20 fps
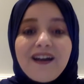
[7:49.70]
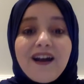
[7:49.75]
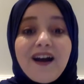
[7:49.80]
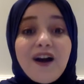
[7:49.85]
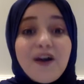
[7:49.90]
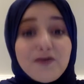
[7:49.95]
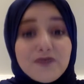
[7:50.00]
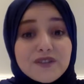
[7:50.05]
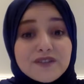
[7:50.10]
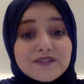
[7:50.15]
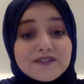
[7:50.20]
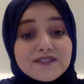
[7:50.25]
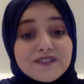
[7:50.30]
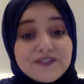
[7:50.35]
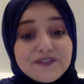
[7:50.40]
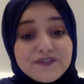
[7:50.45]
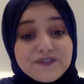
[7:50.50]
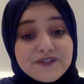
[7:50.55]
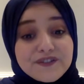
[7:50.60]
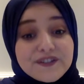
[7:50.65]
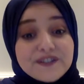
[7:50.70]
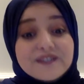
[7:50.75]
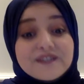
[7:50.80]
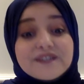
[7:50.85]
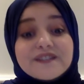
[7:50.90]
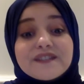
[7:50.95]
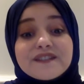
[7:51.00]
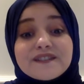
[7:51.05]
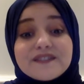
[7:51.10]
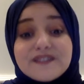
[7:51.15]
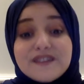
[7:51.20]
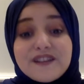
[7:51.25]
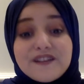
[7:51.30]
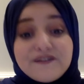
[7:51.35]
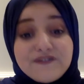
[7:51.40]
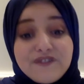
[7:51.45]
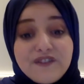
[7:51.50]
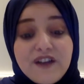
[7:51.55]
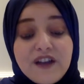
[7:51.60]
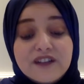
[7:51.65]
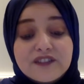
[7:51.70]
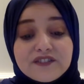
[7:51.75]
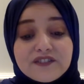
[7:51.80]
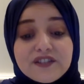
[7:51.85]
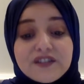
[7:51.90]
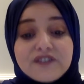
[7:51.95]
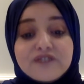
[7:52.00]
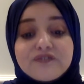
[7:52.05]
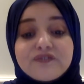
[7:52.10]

Our differences in finding